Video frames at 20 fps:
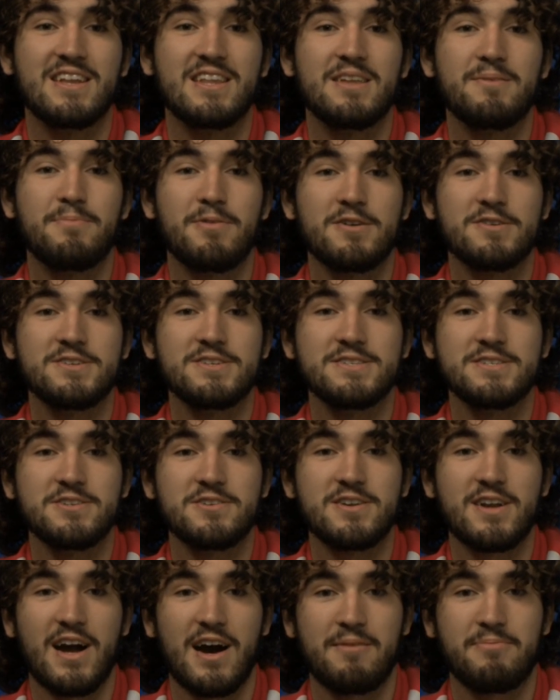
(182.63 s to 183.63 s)
To purchase
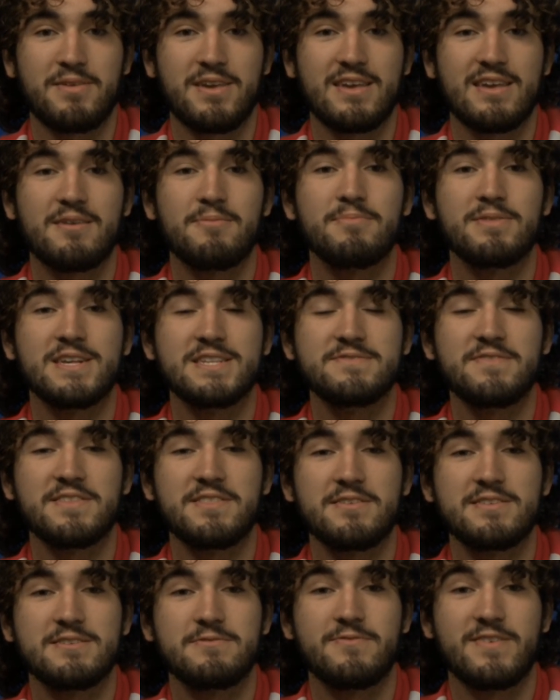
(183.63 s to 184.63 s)
your copy, please
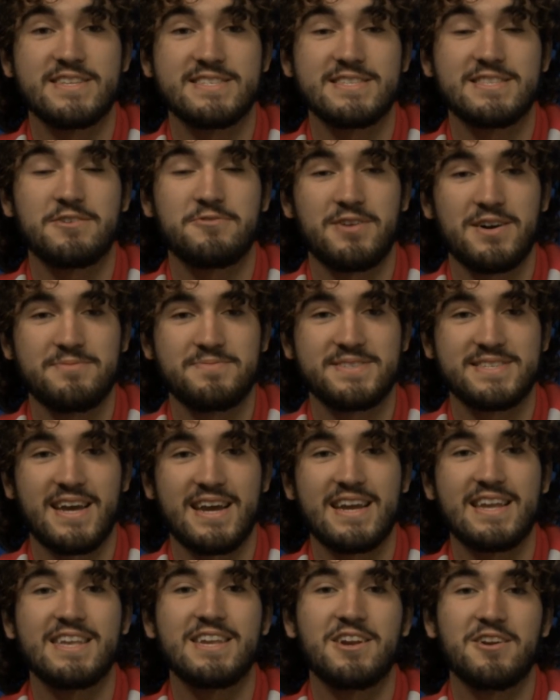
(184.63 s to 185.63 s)
visit the
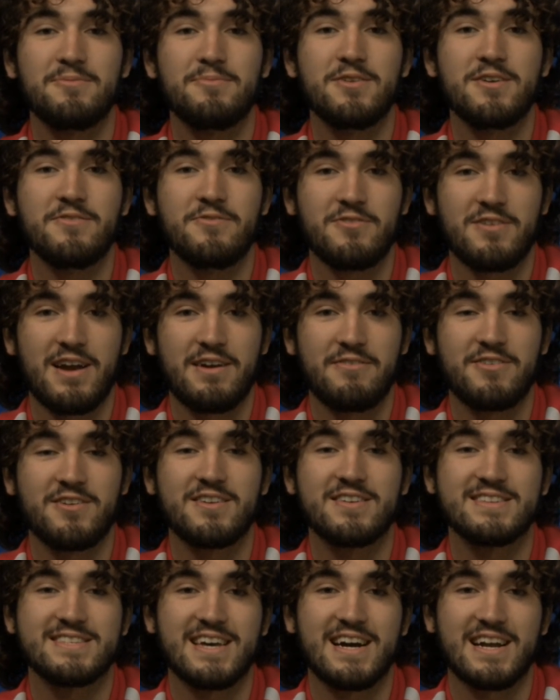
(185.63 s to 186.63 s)
website
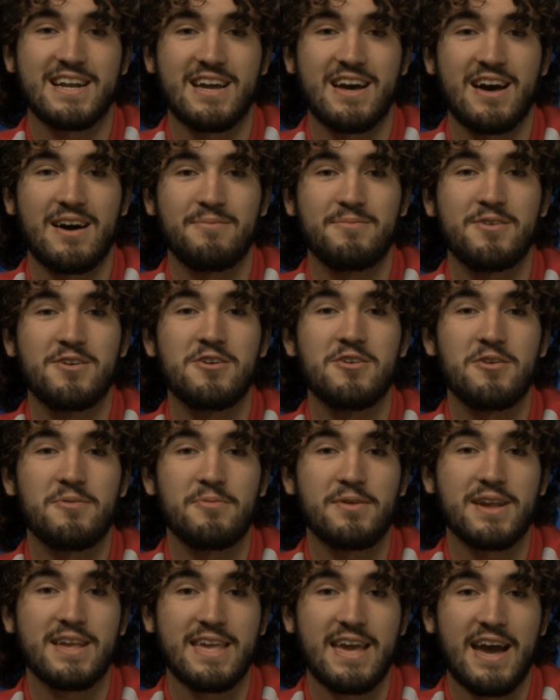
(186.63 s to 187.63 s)
yearbookforever.com or
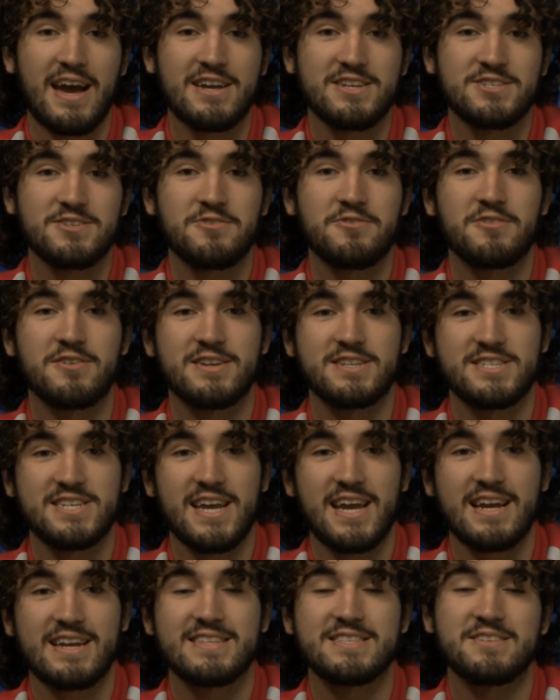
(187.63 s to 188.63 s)
bring cash or a
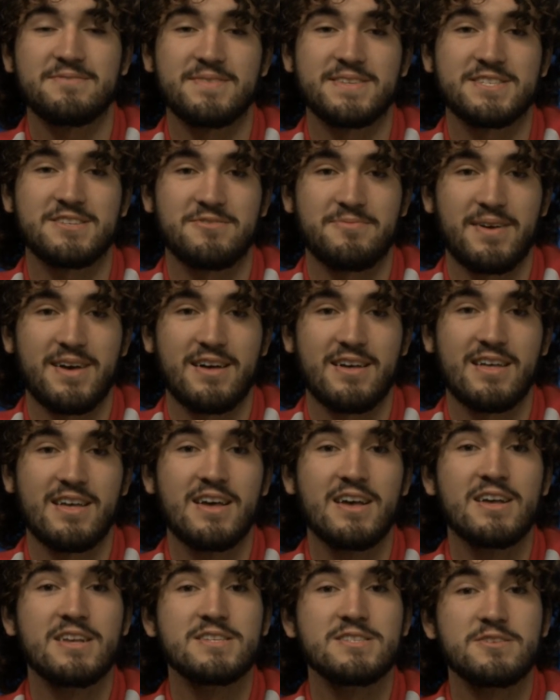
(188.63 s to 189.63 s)
check to Mr. Bell.
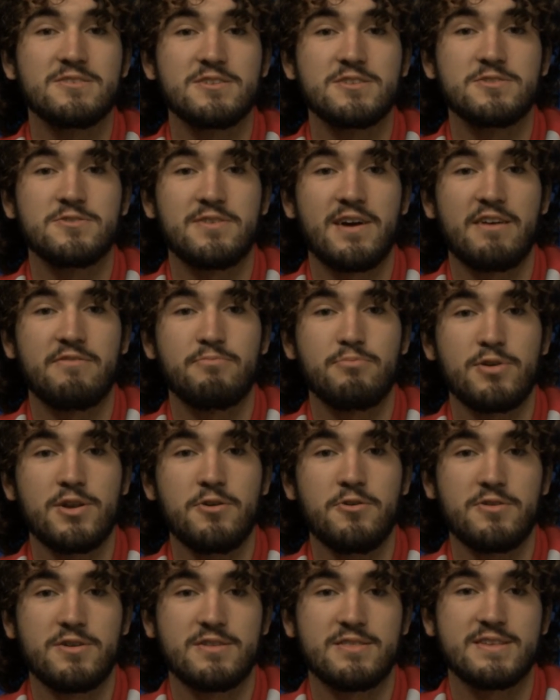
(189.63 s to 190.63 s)
Students who have pre
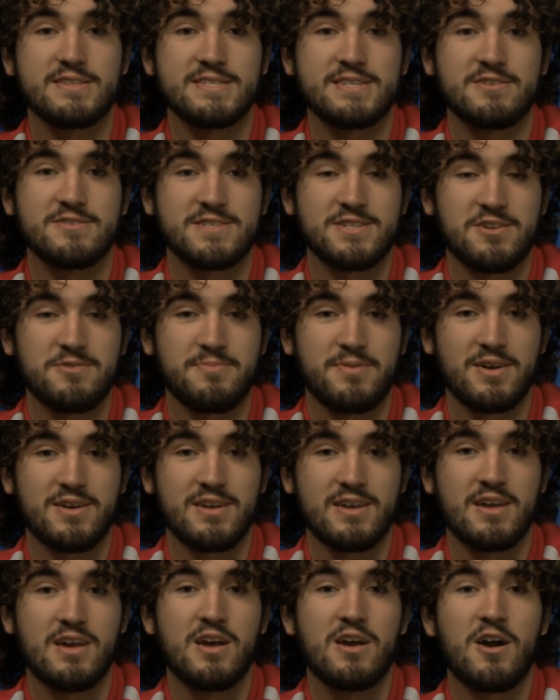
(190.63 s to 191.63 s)
ordered this year's yearbook
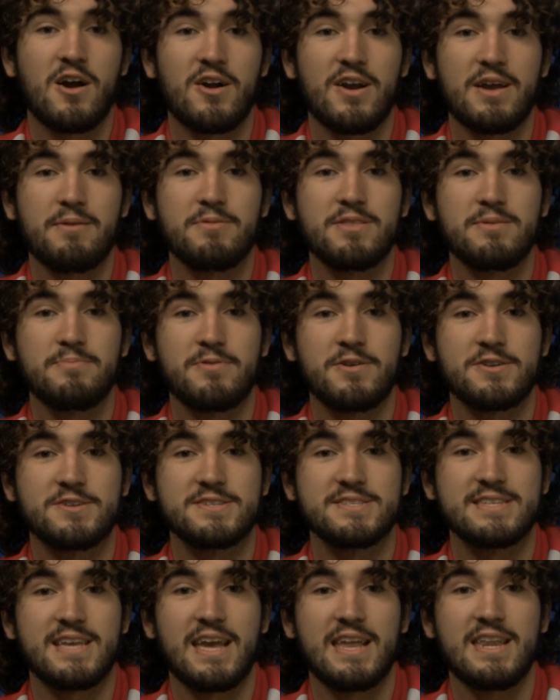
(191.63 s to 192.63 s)
are able to
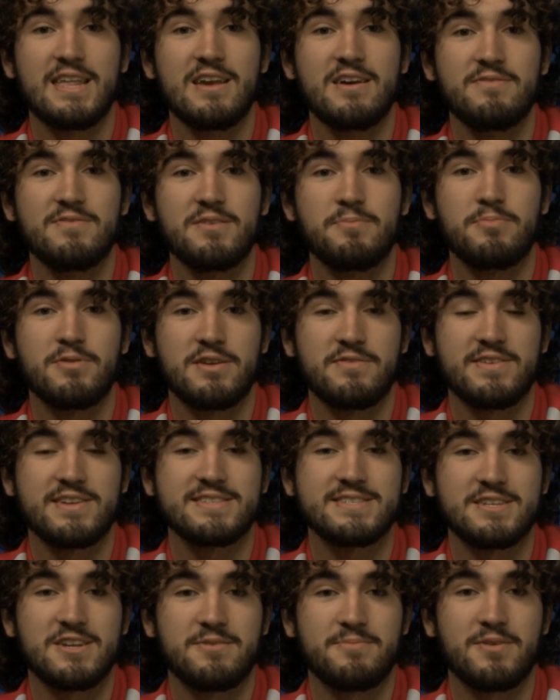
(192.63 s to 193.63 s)
purchase any of the
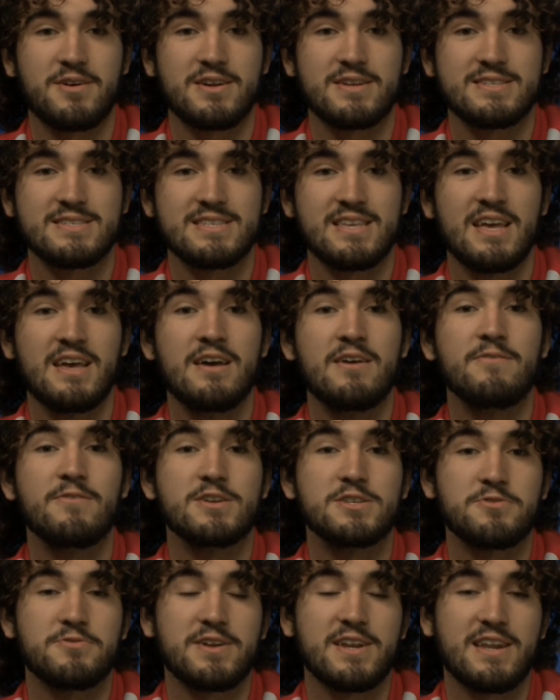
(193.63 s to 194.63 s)
previous yearbooks for
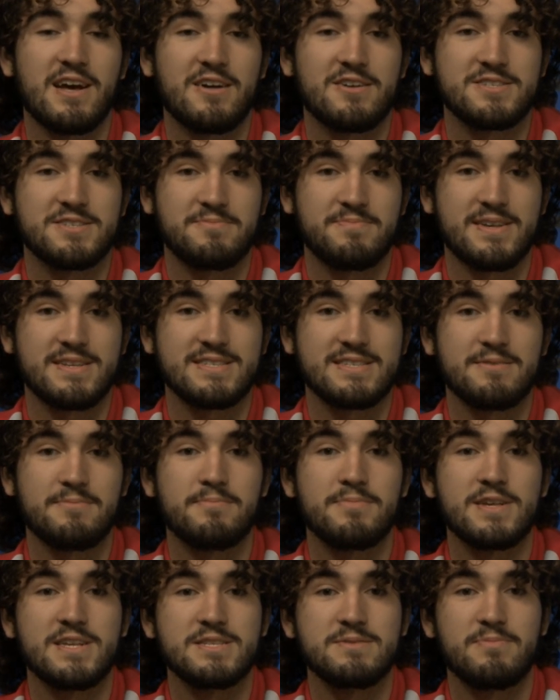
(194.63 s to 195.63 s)
$20 apiece.
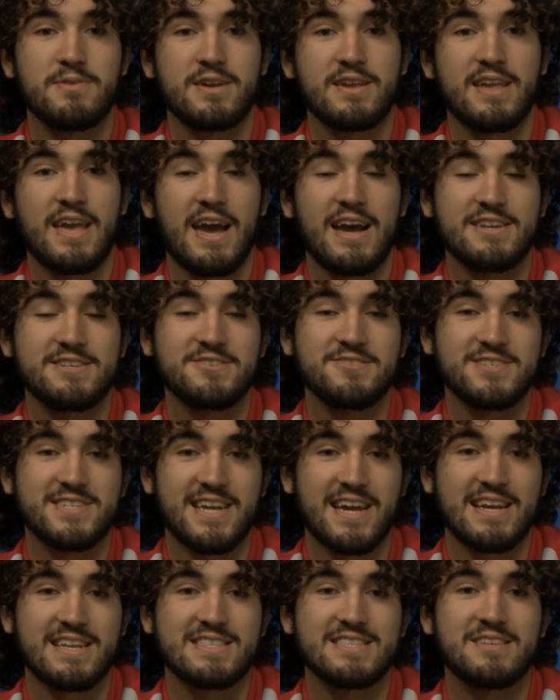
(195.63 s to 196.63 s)
Please bring cash or
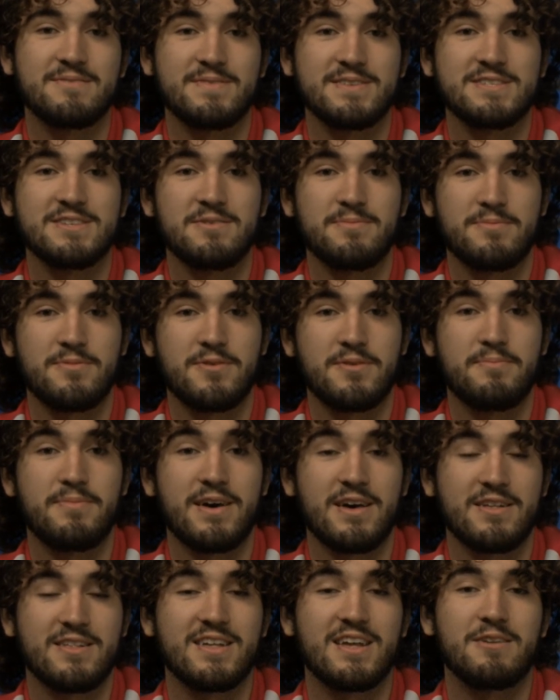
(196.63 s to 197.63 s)
check to Mr.
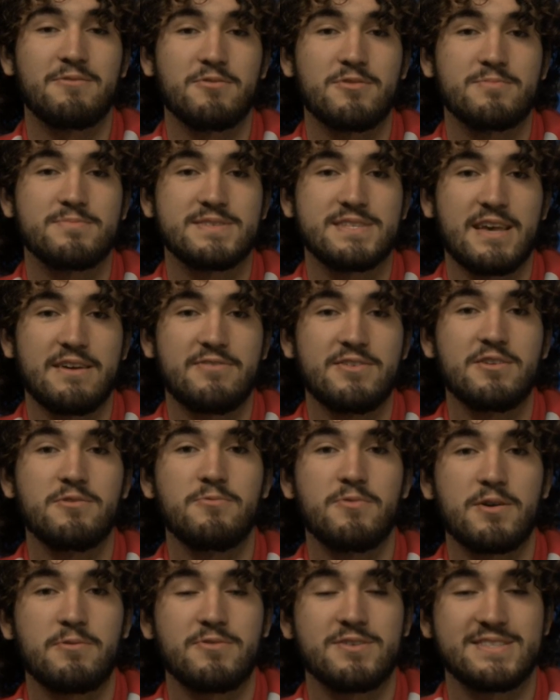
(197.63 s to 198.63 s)
Bell in room
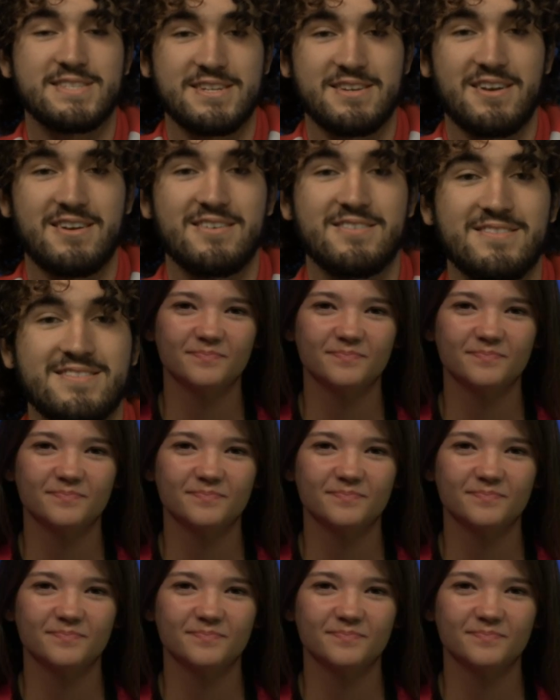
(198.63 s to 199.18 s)
7110.